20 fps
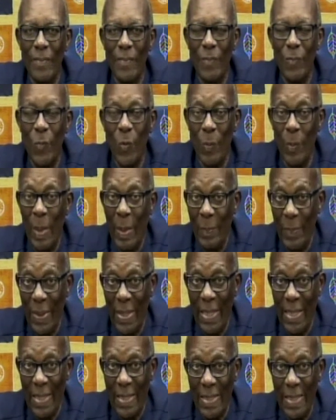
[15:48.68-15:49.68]
Remember
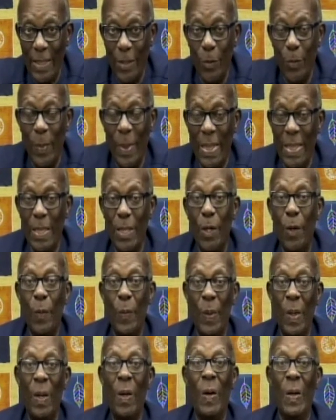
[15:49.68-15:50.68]
that, and no matter how
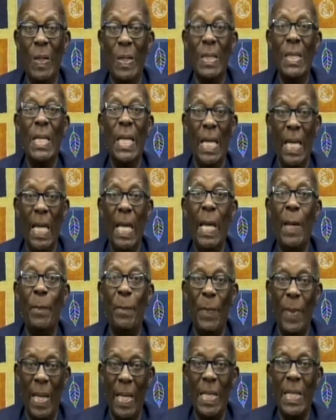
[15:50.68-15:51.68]
long a
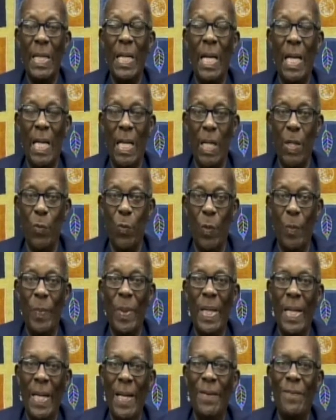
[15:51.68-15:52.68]
man and a
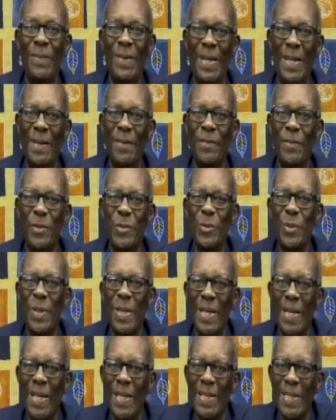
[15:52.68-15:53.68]
woman have lived
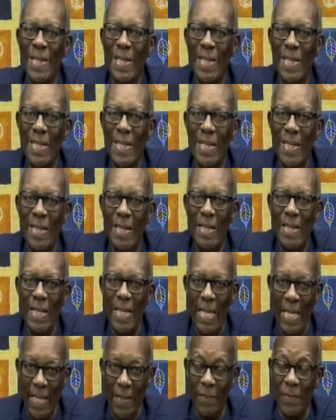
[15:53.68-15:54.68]
together,
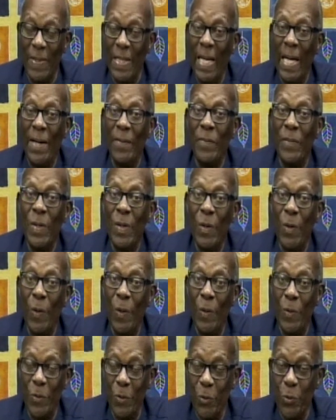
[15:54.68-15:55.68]
if they haven't
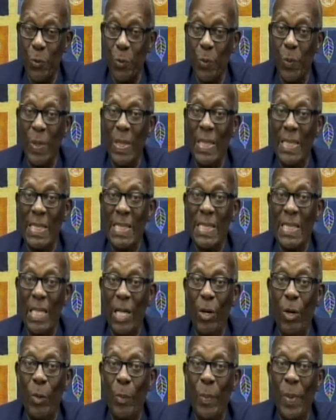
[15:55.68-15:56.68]
gone through a
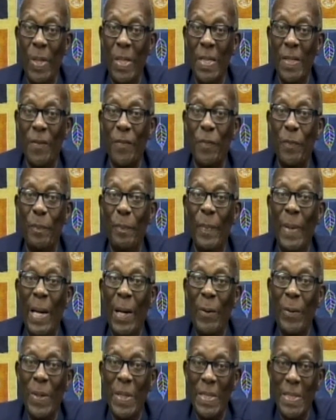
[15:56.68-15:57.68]
ceremony of
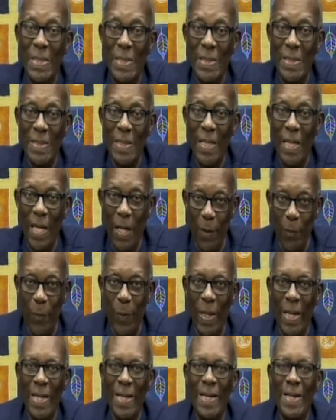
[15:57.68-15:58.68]
marriage
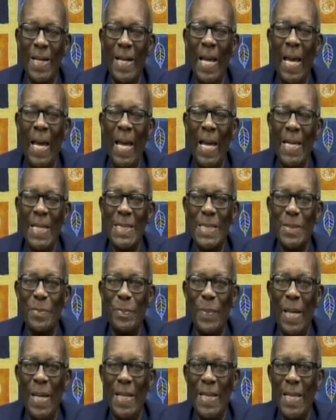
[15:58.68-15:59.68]
recognized
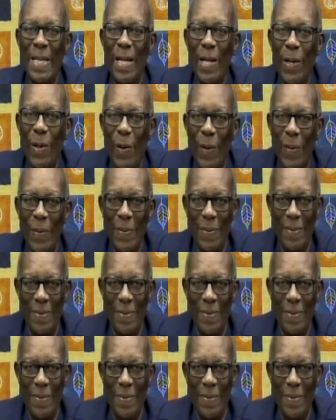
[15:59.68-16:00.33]
by the law